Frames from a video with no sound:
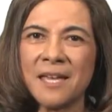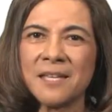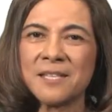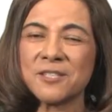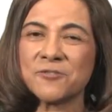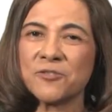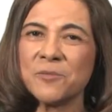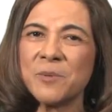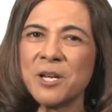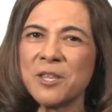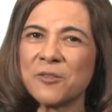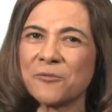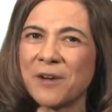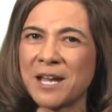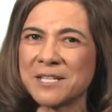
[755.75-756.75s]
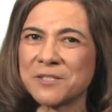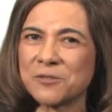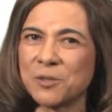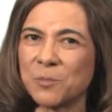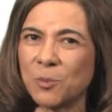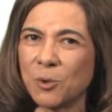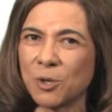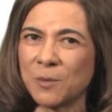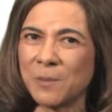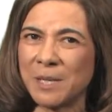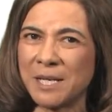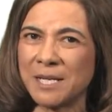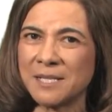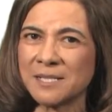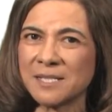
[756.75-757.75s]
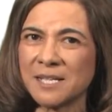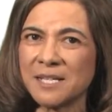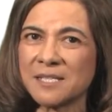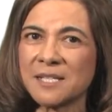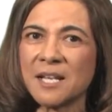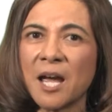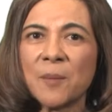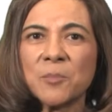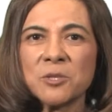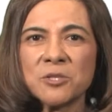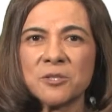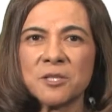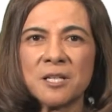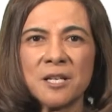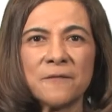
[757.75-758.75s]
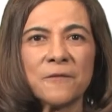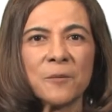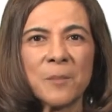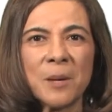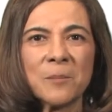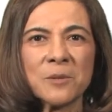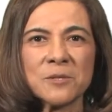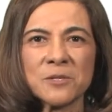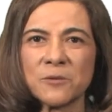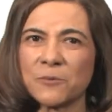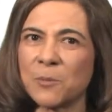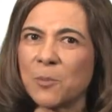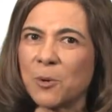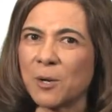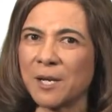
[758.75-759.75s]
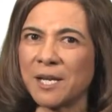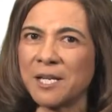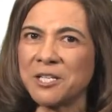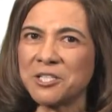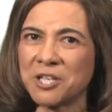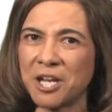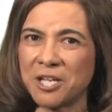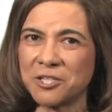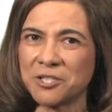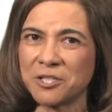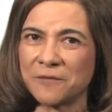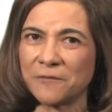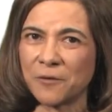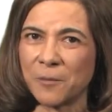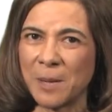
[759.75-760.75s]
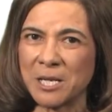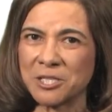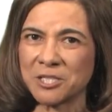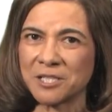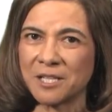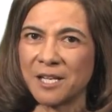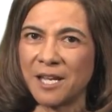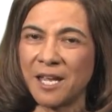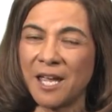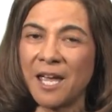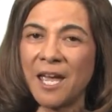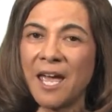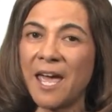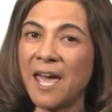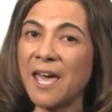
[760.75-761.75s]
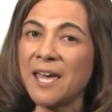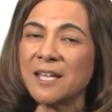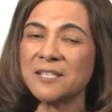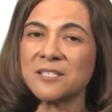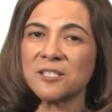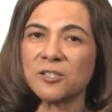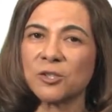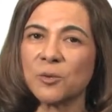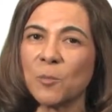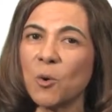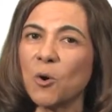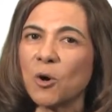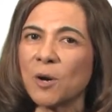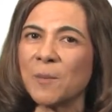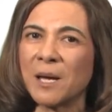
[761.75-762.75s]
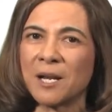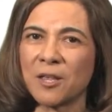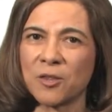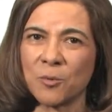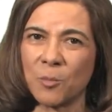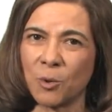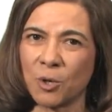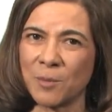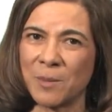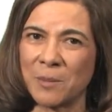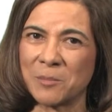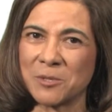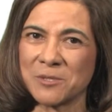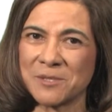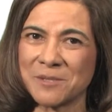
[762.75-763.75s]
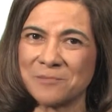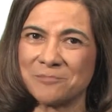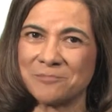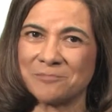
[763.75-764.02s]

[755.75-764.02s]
Distributing the roster at board meetings is an opportunity for members to report any changed information and to learn more about other board members.